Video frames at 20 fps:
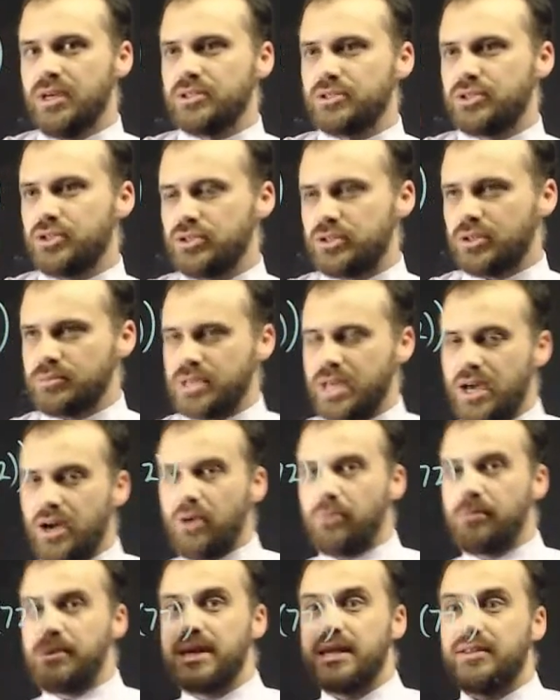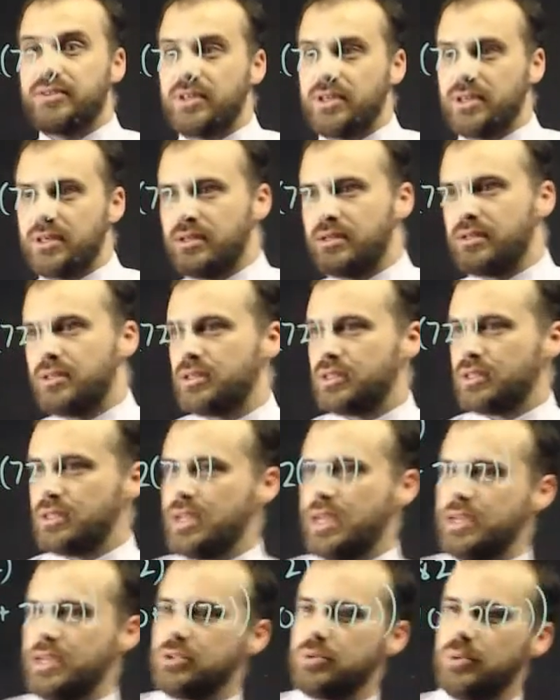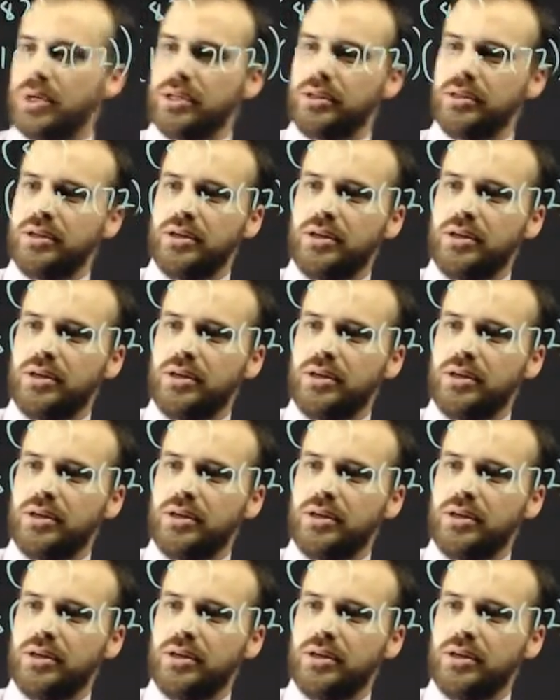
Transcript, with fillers: Two times that, I'll be at the, the next one,